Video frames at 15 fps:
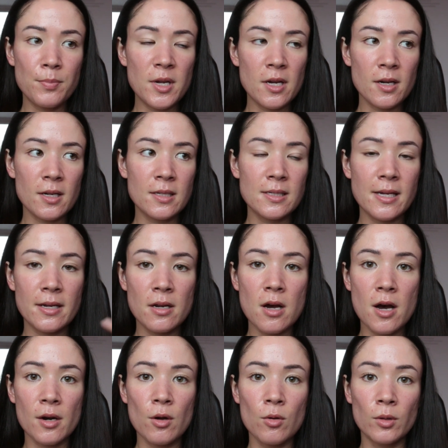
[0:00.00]
because it
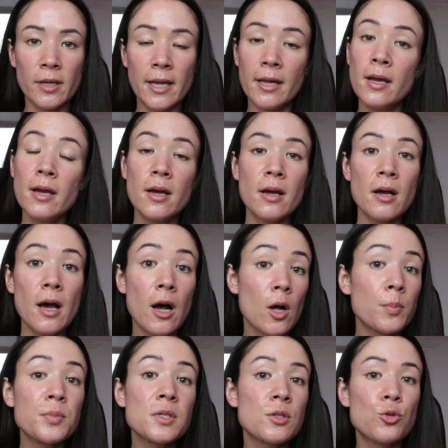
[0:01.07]
not only helps